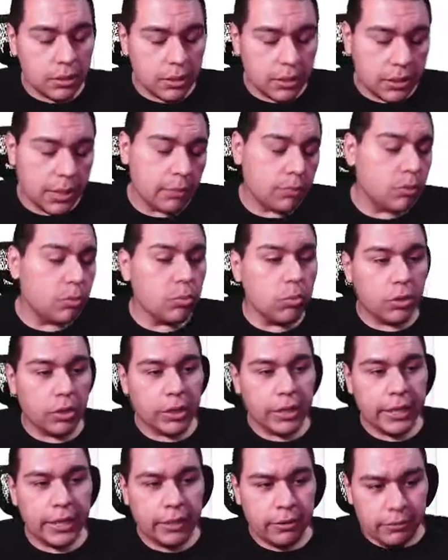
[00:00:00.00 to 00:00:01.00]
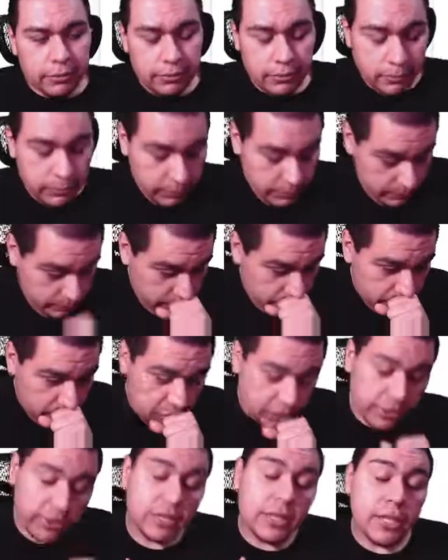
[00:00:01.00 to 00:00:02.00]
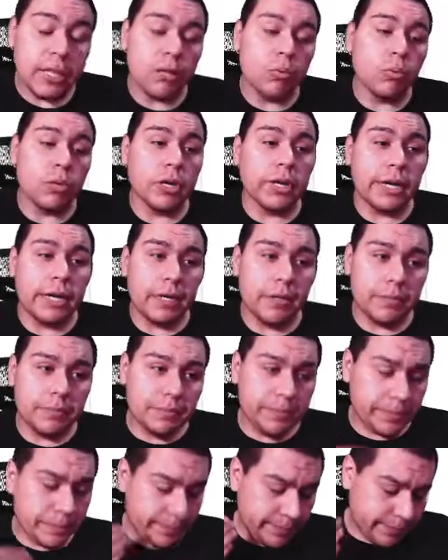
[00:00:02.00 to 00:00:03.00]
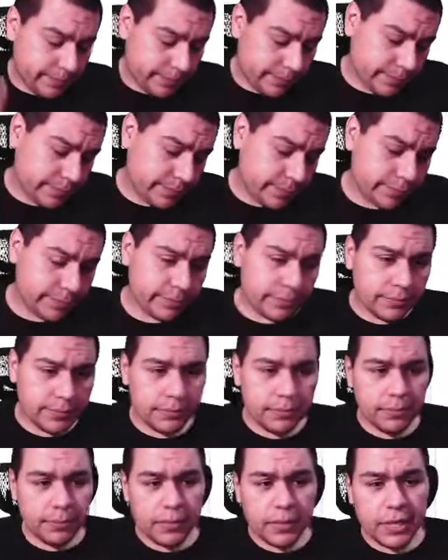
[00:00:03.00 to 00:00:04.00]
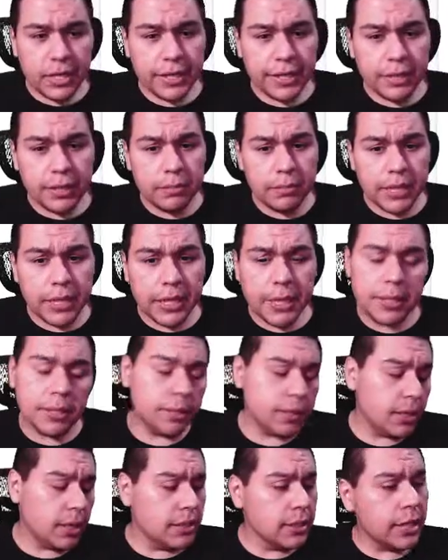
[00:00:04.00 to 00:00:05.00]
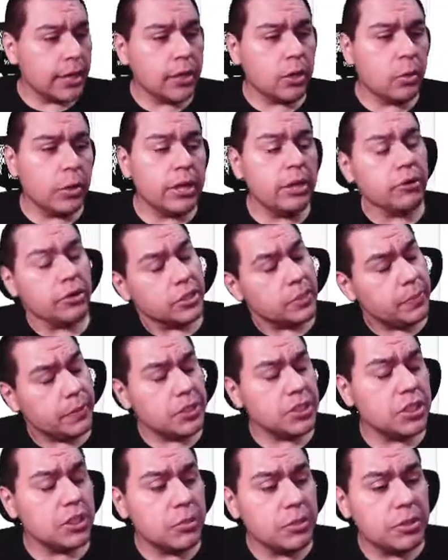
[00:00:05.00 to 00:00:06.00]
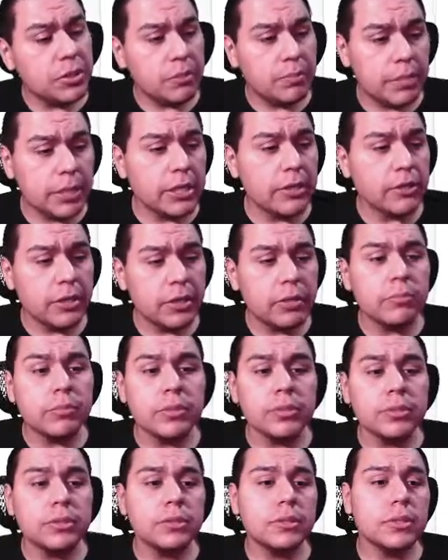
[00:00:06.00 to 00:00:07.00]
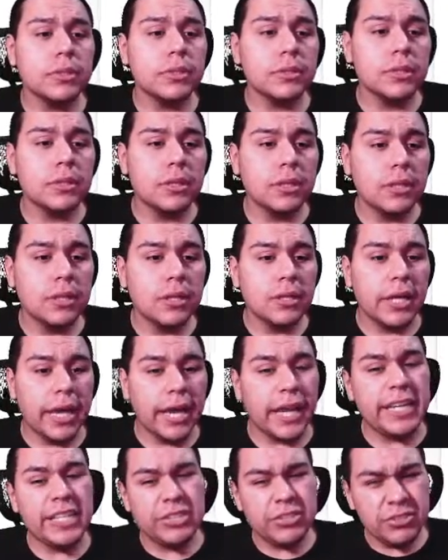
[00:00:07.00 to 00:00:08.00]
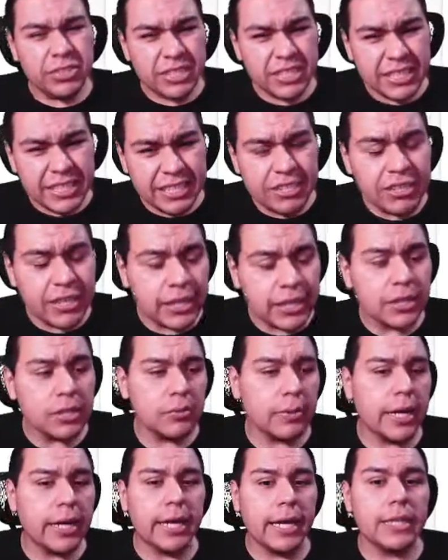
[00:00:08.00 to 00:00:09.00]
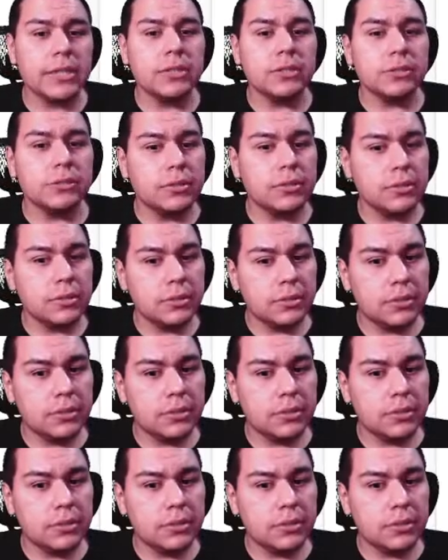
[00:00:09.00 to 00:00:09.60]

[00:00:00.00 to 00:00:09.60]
that will work out. That'll work out. It'll be a lot quicker, especially with the bigger numbers, and you'll still get the right answers.